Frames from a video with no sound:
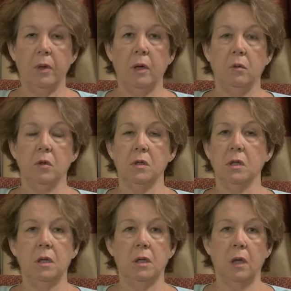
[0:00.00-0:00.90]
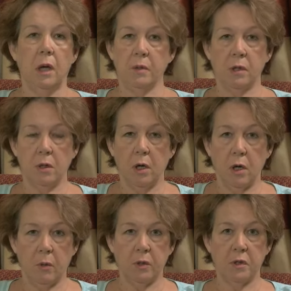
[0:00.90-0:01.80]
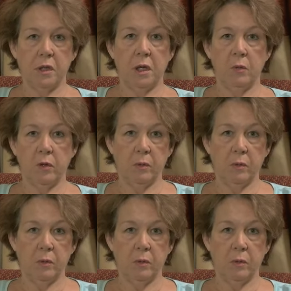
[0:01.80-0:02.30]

It was absolutely horrible to see him